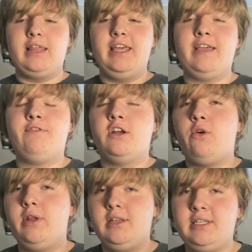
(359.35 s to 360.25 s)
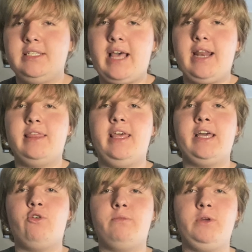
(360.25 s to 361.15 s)
I think if they're going to tease anything,
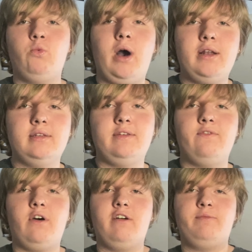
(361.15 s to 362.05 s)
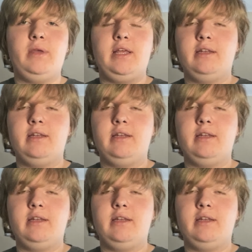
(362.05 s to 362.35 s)
it will be Wanda's involvement in